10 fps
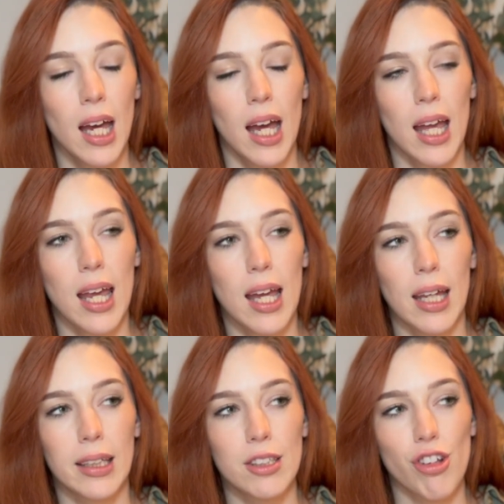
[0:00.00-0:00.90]

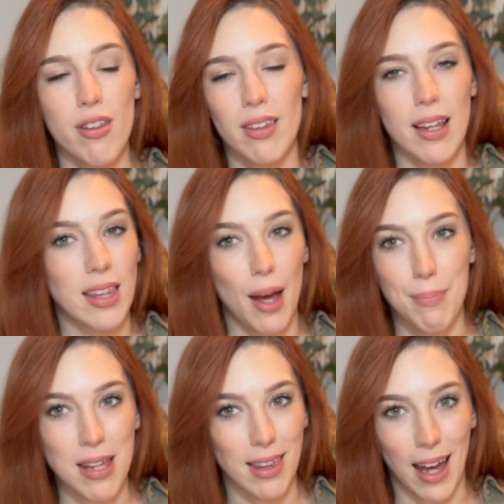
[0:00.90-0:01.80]
and just let that
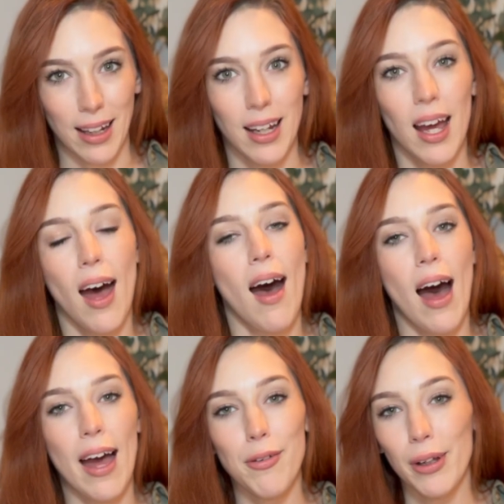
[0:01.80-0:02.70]
be that.
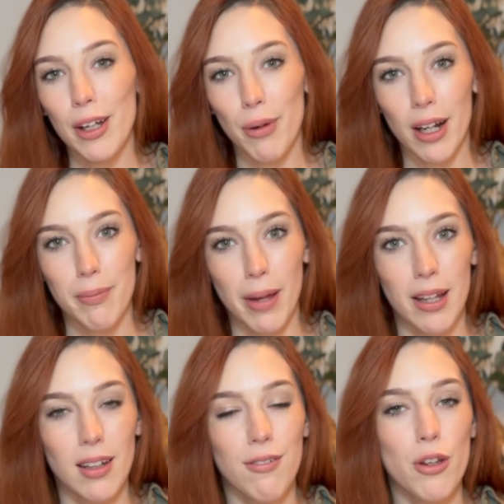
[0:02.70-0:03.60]
I really recommend,
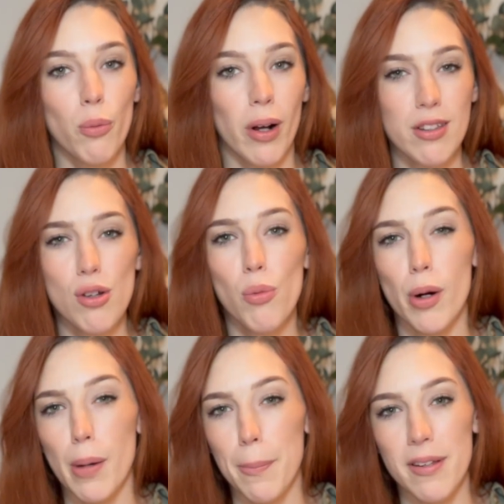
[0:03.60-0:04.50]
if you want to
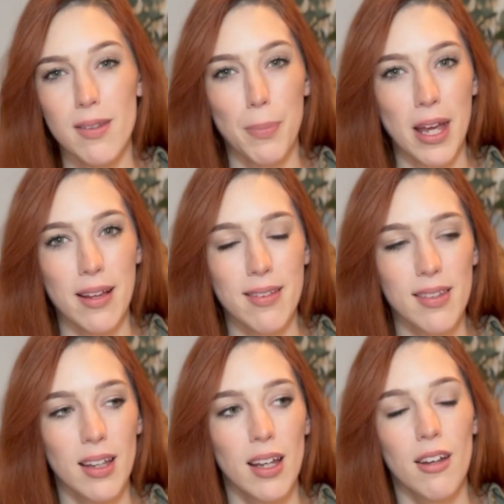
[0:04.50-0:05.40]
warm up a space,
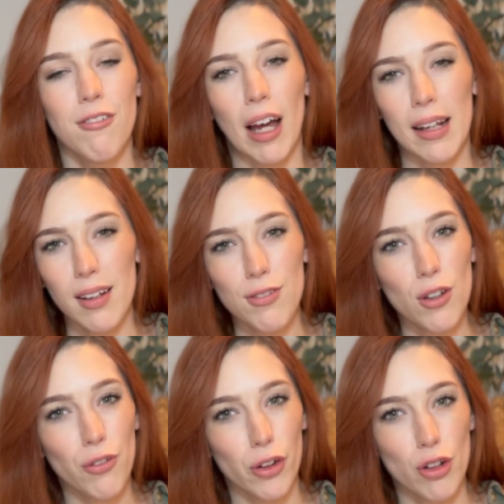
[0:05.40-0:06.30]
find a few
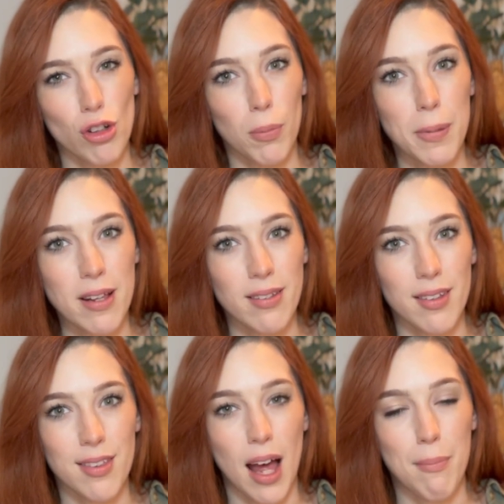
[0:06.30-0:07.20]
furniture pieces
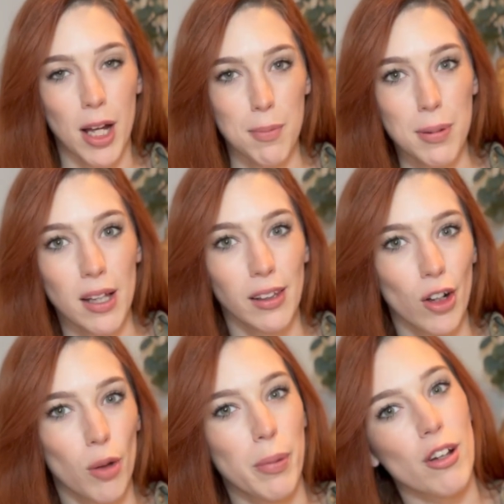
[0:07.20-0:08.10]
that might be a
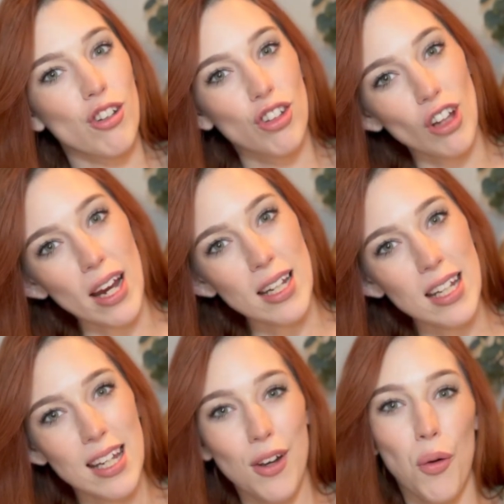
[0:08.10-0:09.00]
little bit
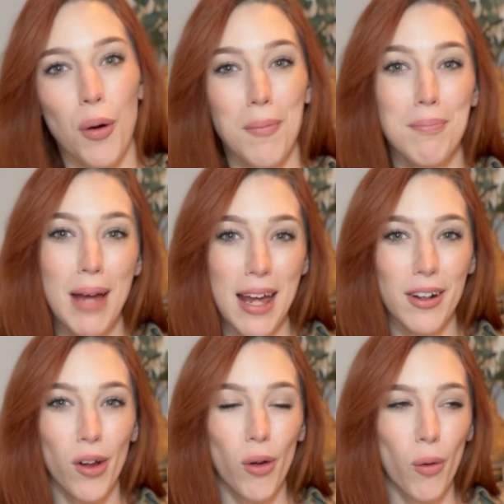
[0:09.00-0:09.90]
shiny or
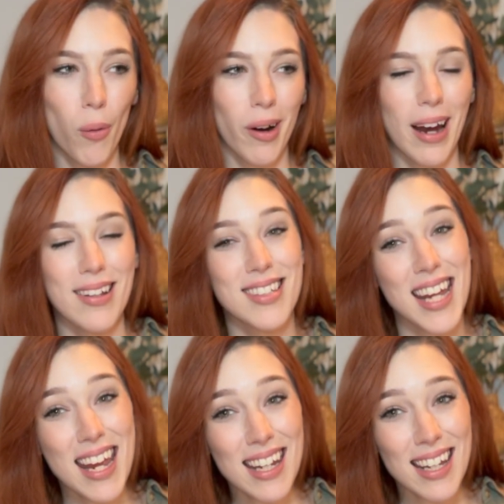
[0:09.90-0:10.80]
metal or
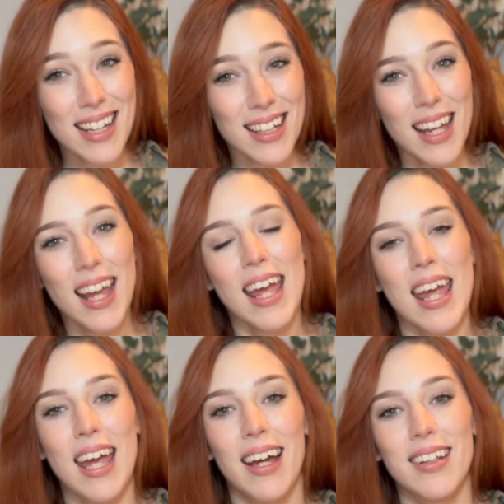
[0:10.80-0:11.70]
dated,
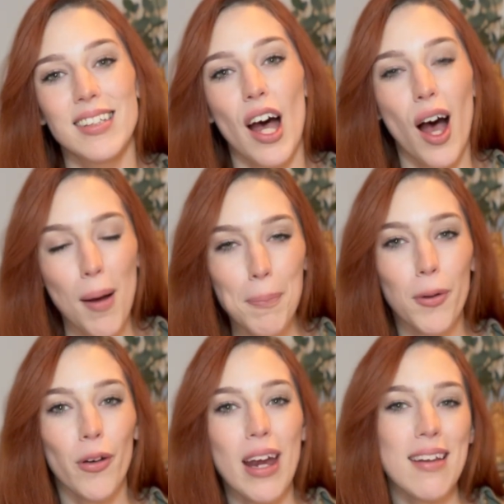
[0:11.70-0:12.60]
and
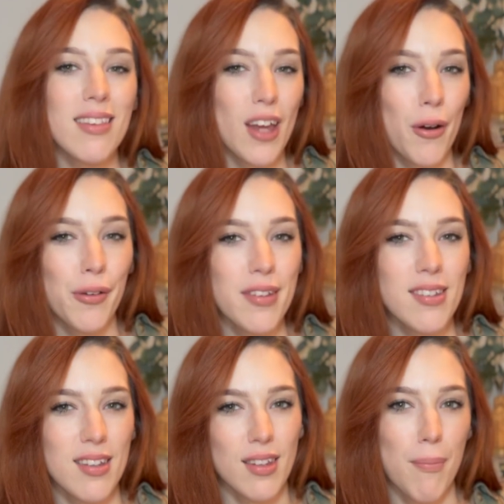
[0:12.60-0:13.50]
upgrade those
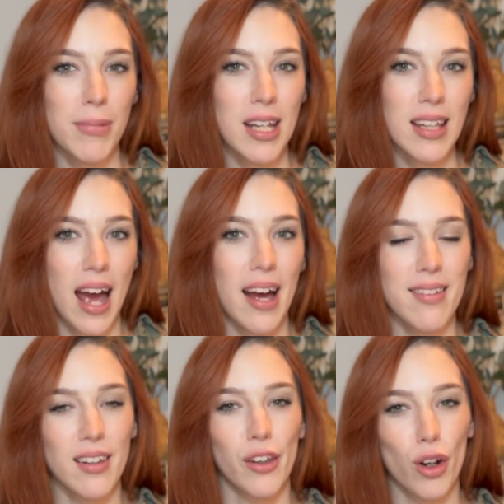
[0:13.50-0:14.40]
to something that has
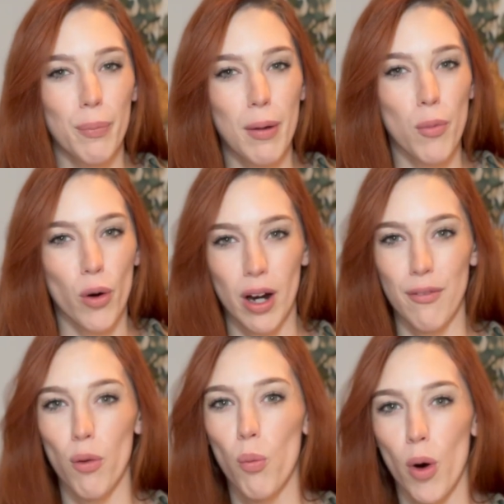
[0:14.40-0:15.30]
a little bit more of a
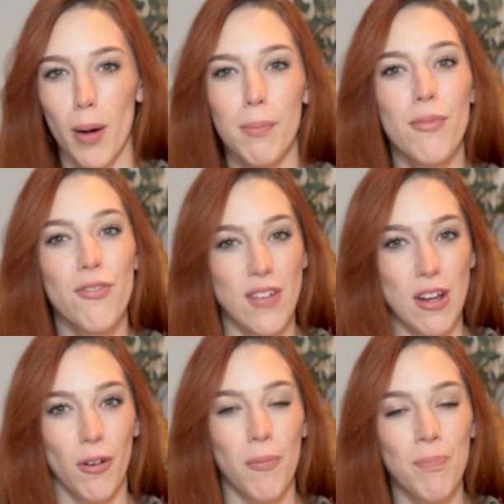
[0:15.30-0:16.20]
warm
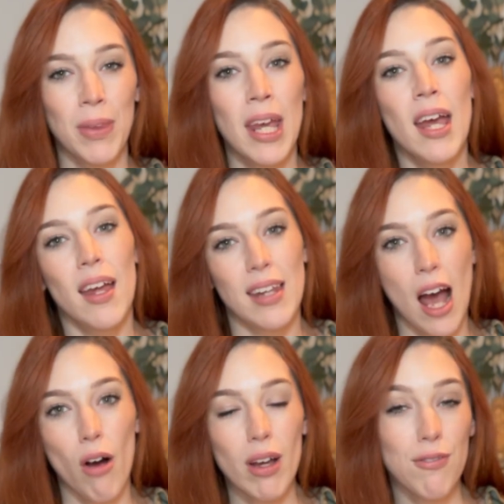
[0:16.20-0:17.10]
feel.
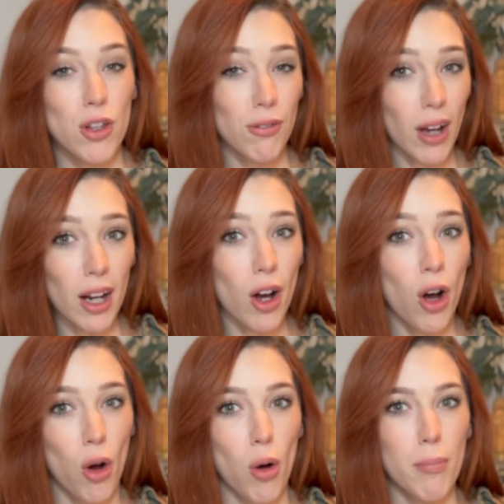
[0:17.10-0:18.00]
Now, if you've got a
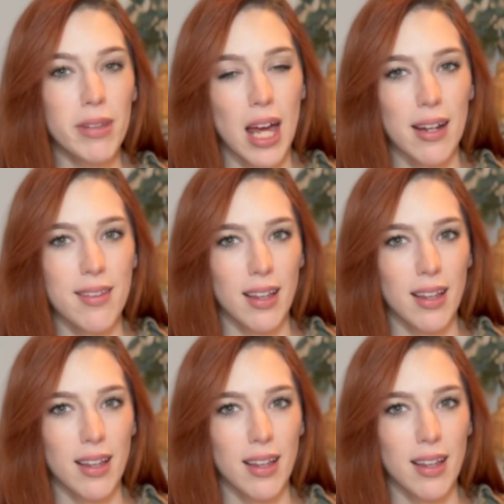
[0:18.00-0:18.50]
home that is a